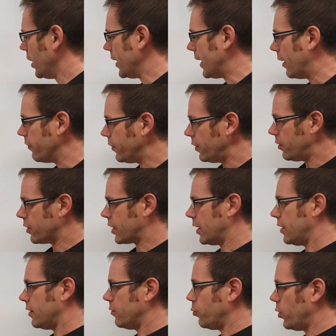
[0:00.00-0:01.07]
Now if you look
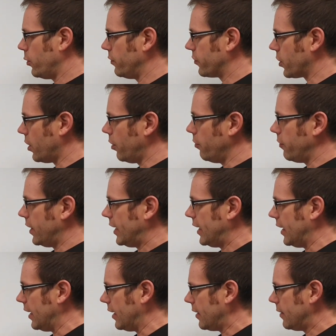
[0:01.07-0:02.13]
at what we've got over
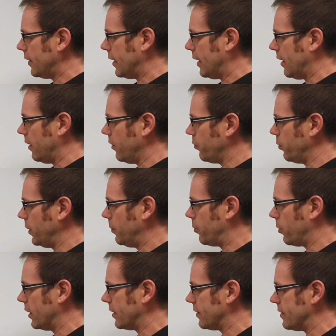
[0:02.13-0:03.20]
here, if we
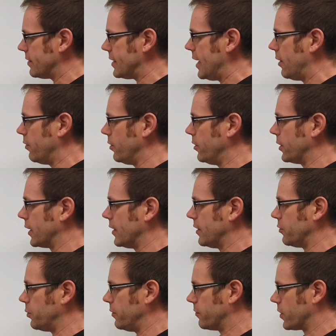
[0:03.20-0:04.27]
break this down and look at
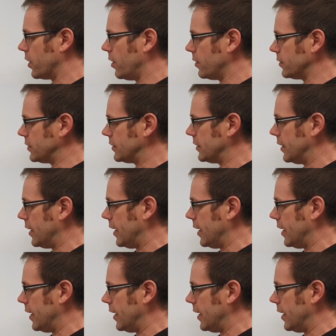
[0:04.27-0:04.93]
this, we've got